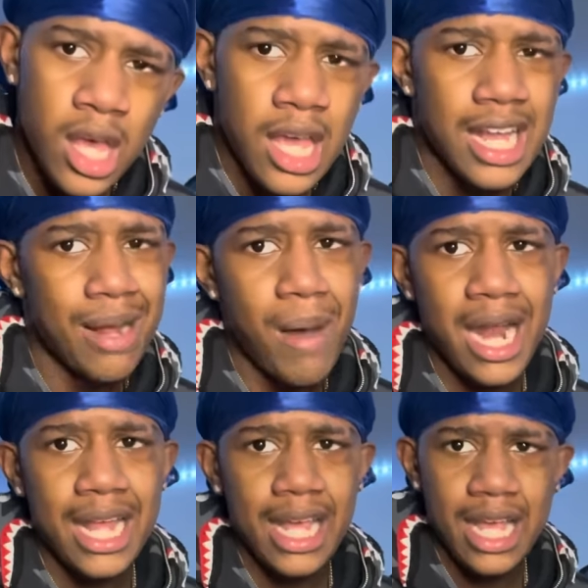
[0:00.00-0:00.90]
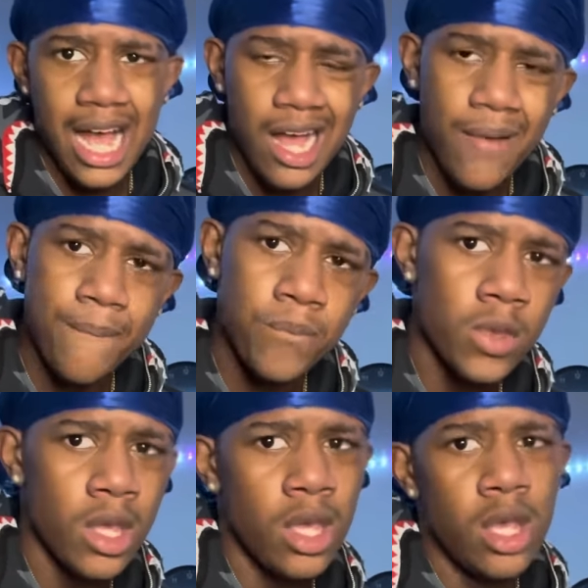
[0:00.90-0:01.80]
And I'm out here, y'all.
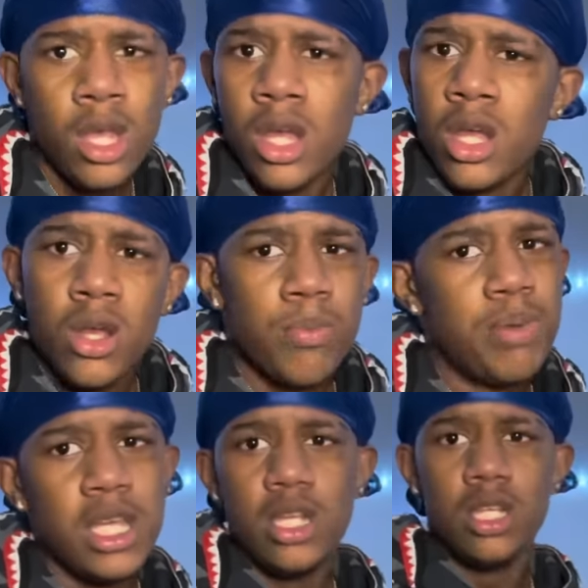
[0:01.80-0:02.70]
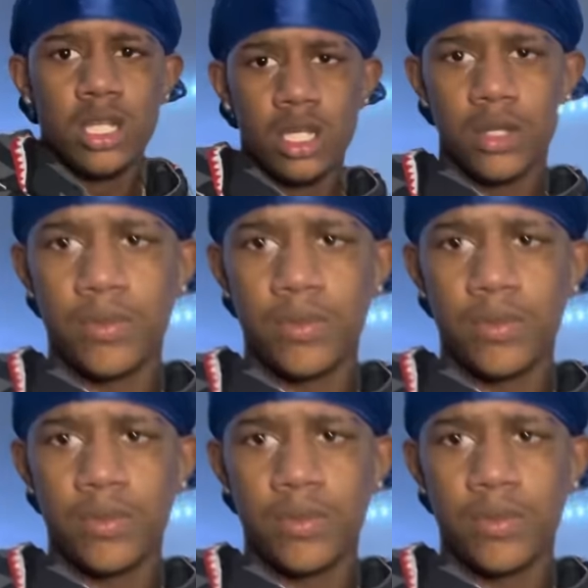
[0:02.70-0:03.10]
Peace.